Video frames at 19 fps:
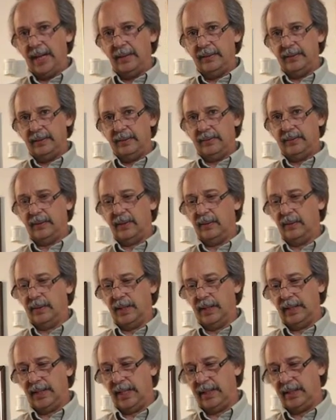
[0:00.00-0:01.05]
So
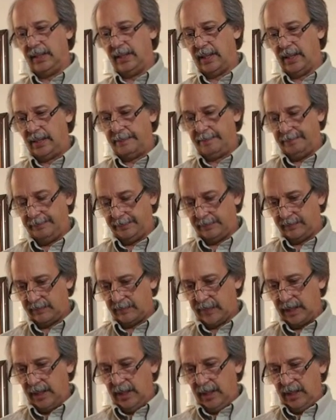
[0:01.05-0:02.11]
again,
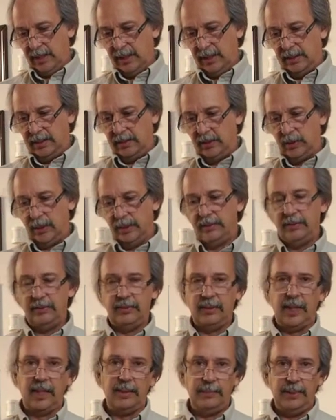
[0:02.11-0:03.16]
the choices
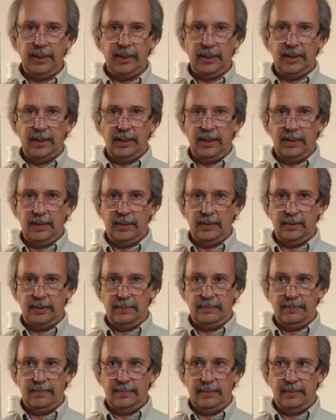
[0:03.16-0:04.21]
are going to be,
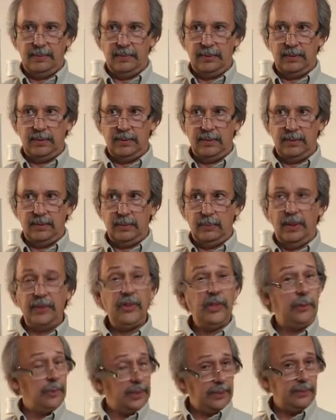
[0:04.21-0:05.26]
one
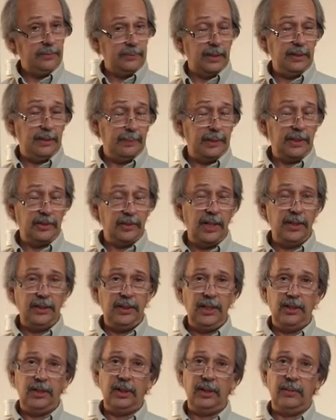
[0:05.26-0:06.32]
thing that I'm going to try and
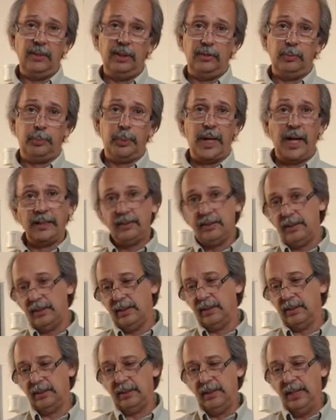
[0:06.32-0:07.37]
teach you is
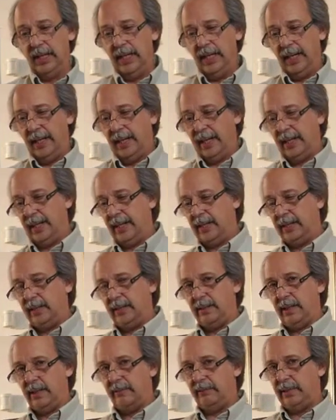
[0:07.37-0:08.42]
practical
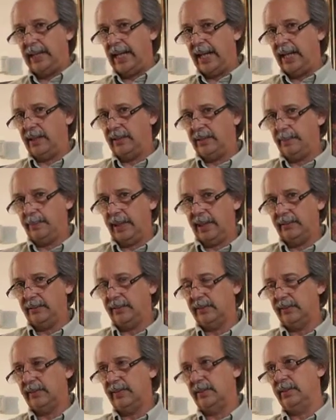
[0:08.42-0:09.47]
and reality-based
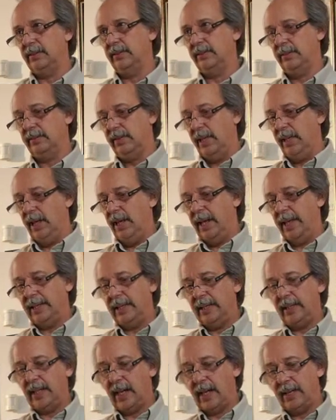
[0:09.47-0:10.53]
decisions, and
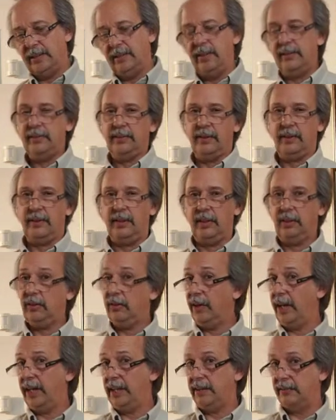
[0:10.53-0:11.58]
then the artistic and
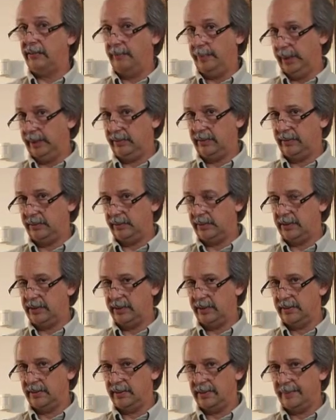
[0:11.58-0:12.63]
creative-based
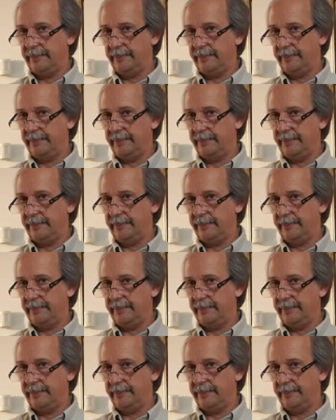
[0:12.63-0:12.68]
decisions.